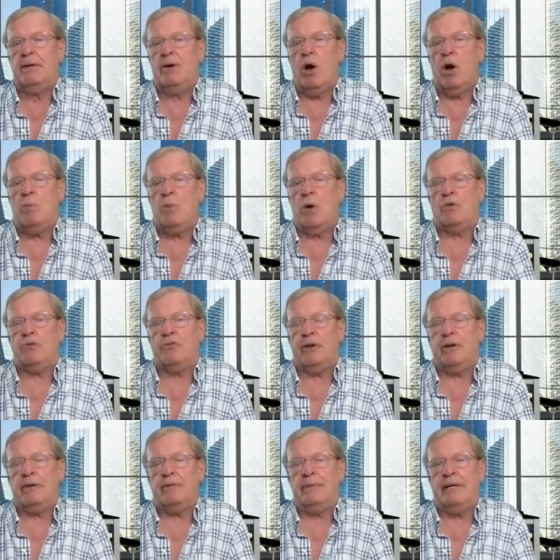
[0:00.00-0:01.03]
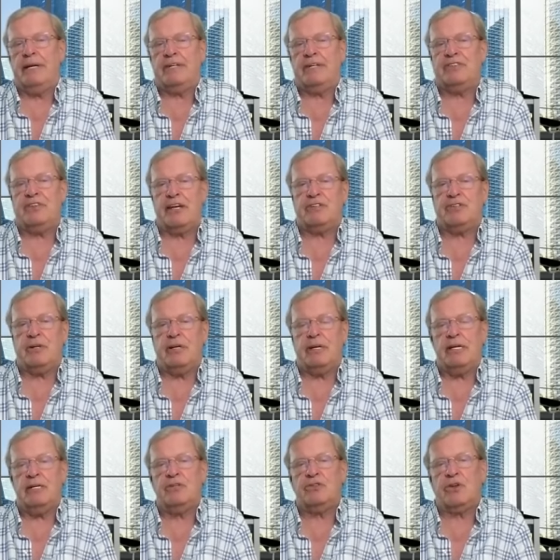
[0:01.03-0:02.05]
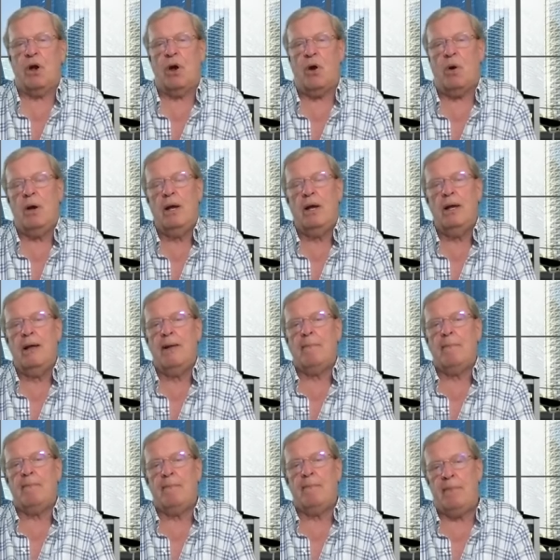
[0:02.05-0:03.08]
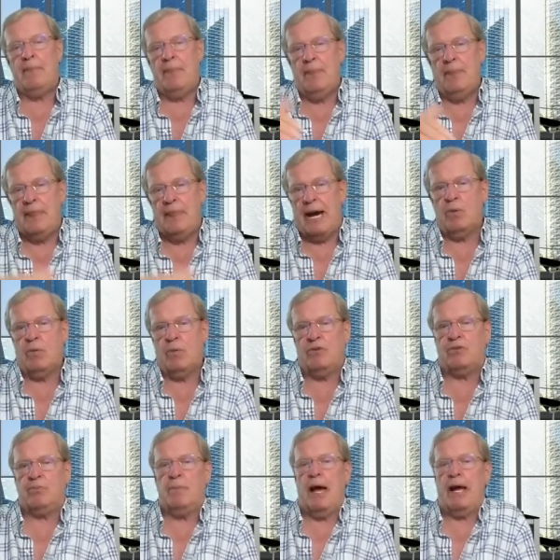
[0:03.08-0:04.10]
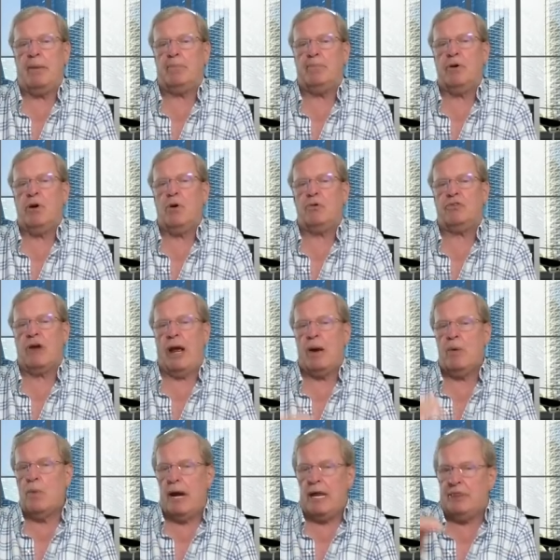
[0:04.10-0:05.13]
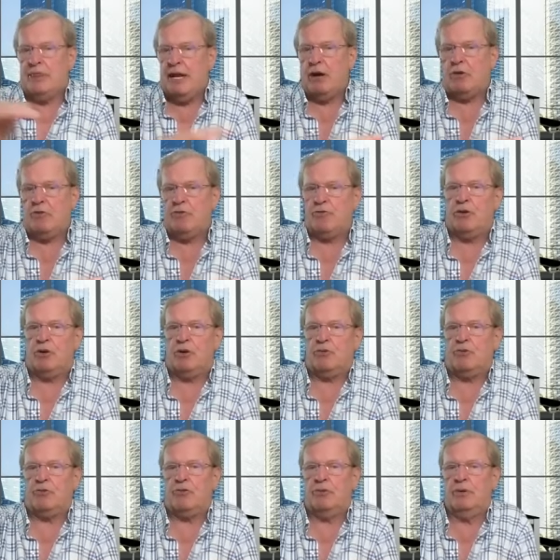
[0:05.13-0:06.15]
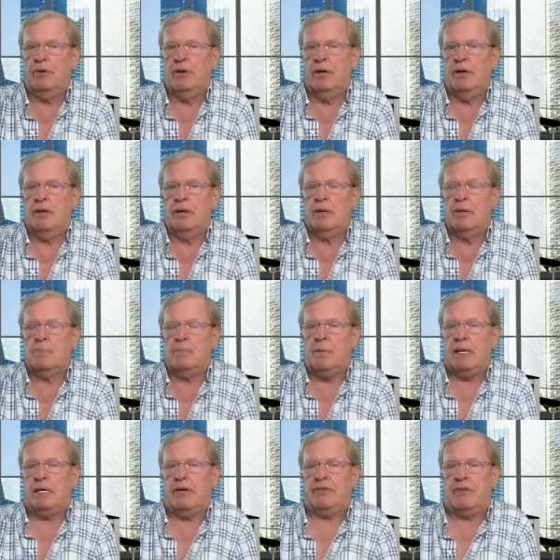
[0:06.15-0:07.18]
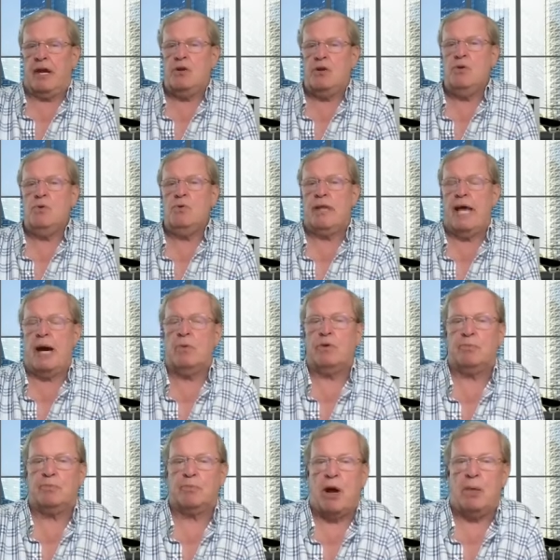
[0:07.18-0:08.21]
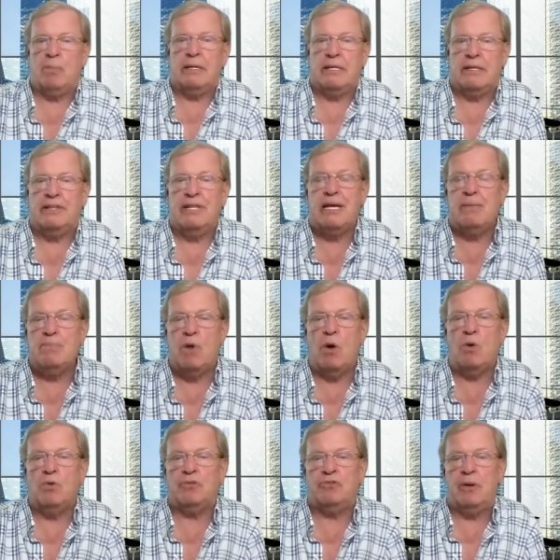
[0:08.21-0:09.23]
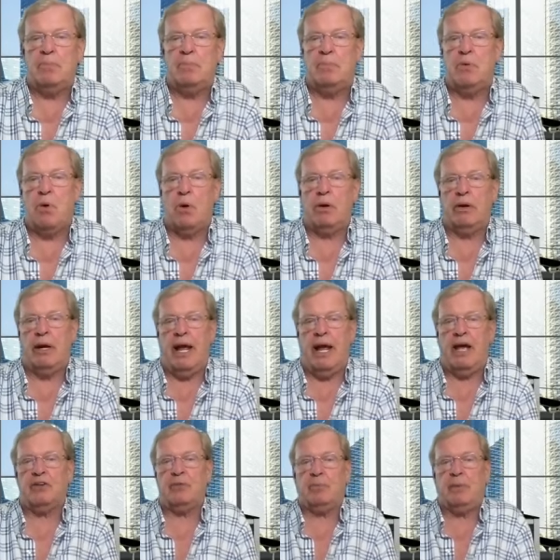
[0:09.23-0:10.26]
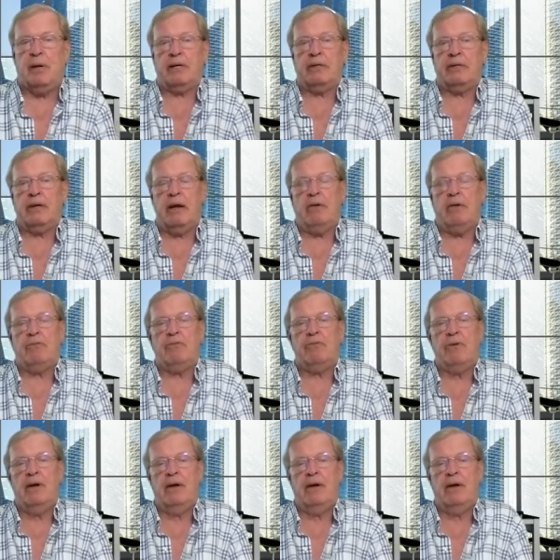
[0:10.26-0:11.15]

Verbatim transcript: almost a necessity so that was my approach i went there first because i knew that was probably the most important aspect of